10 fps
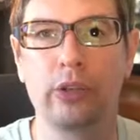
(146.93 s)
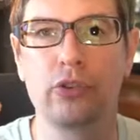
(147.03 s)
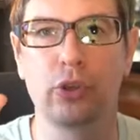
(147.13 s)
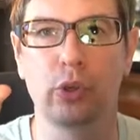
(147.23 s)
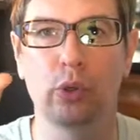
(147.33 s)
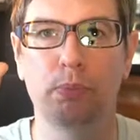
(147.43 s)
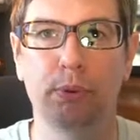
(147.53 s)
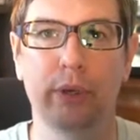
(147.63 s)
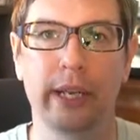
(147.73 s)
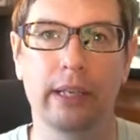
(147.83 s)
to
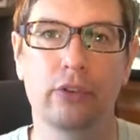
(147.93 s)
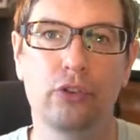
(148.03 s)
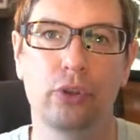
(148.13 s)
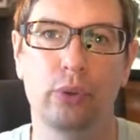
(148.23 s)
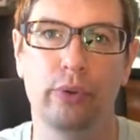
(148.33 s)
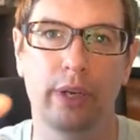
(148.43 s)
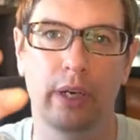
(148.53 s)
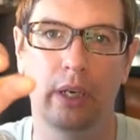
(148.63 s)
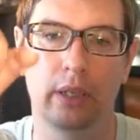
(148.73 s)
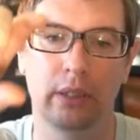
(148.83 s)
put into
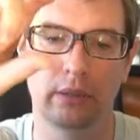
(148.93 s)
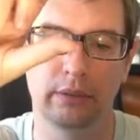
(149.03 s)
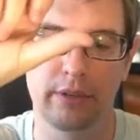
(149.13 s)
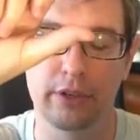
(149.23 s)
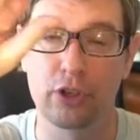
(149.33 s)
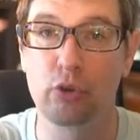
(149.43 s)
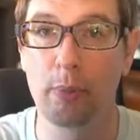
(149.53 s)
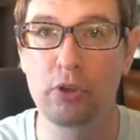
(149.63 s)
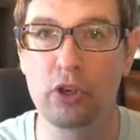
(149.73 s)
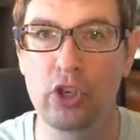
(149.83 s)
the
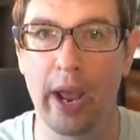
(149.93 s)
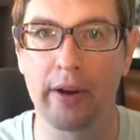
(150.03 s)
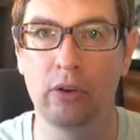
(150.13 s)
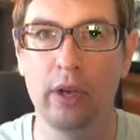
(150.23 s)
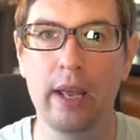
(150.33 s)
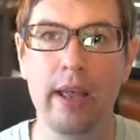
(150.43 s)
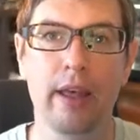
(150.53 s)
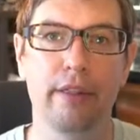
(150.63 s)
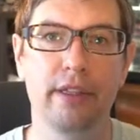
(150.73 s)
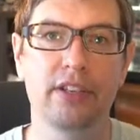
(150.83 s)
description channel.
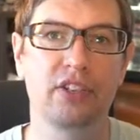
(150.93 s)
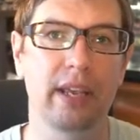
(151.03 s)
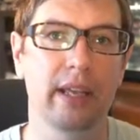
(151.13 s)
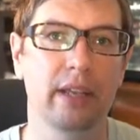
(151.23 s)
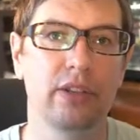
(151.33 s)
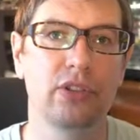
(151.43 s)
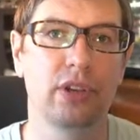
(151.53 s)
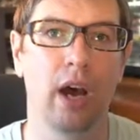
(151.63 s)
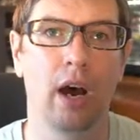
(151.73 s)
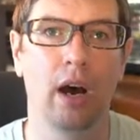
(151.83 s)
This is
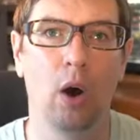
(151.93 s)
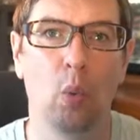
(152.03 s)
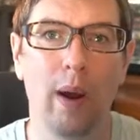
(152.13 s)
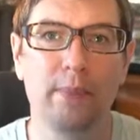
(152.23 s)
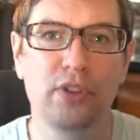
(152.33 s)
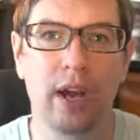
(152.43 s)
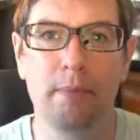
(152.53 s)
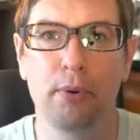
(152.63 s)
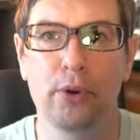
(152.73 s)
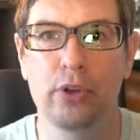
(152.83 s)
a website
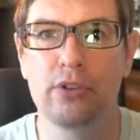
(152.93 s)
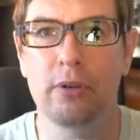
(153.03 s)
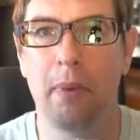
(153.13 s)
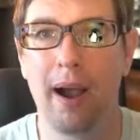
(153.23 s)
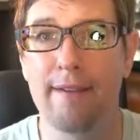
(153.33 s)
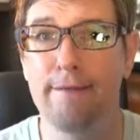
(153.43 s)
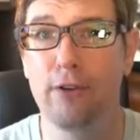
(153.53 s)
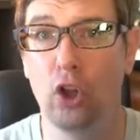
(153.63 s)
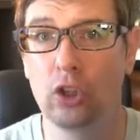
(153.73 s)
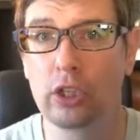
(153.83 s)
produced by
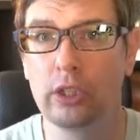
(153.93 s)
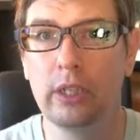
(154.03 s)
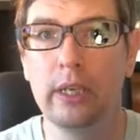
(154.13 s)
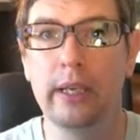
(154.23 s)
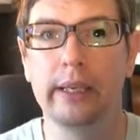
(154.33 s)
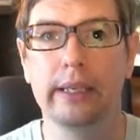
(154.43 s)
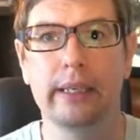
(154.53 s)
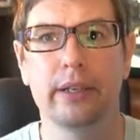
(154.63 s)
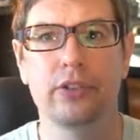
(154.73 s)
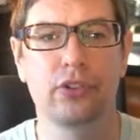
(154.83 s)
Volk. He
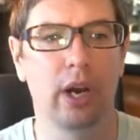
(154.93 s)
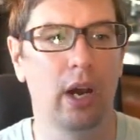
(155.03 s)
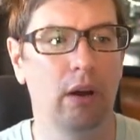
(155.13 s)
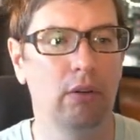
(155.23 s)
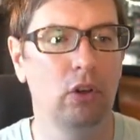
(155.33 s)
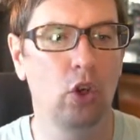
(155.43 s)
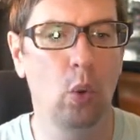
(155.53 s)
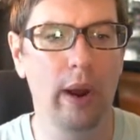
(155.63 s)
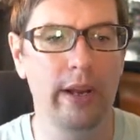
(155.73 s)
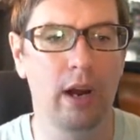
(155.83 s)
is
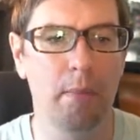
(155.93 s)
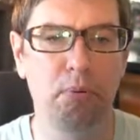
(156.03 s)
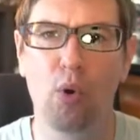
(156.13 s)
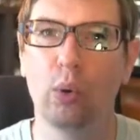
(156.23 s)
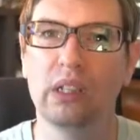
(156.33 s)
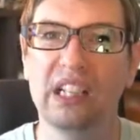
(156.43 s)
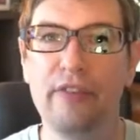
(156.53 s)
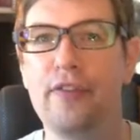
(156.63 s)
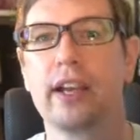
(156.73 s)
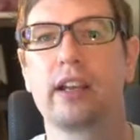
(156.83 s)
quite a
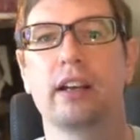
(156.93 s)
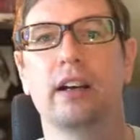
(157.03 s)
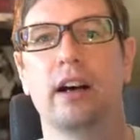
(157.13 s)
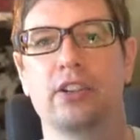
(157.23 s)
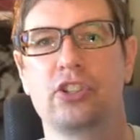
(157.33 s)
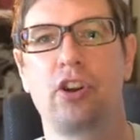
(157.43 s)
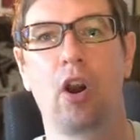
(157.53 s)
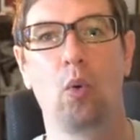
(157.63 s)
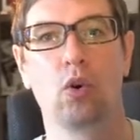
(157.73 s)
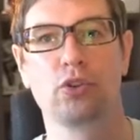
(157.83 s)
prolific Star
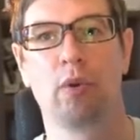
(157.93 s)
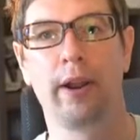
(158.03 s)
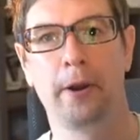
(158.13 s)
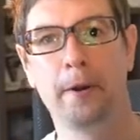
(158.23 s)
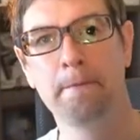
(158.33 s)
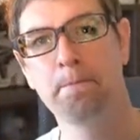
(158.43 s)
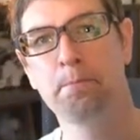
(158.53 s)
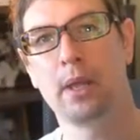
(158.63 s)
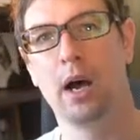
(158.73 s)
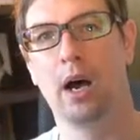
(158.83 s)
Wars writer
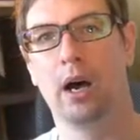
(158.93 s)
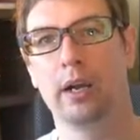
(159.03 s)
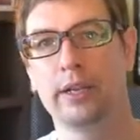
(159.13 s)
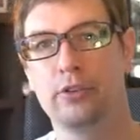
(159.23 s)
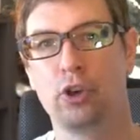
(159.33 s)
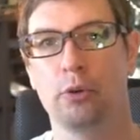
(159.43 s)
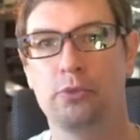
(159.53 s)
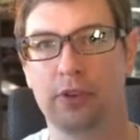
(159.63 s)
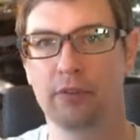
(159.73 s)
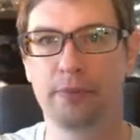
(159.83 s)
in terms
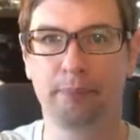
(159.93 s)
of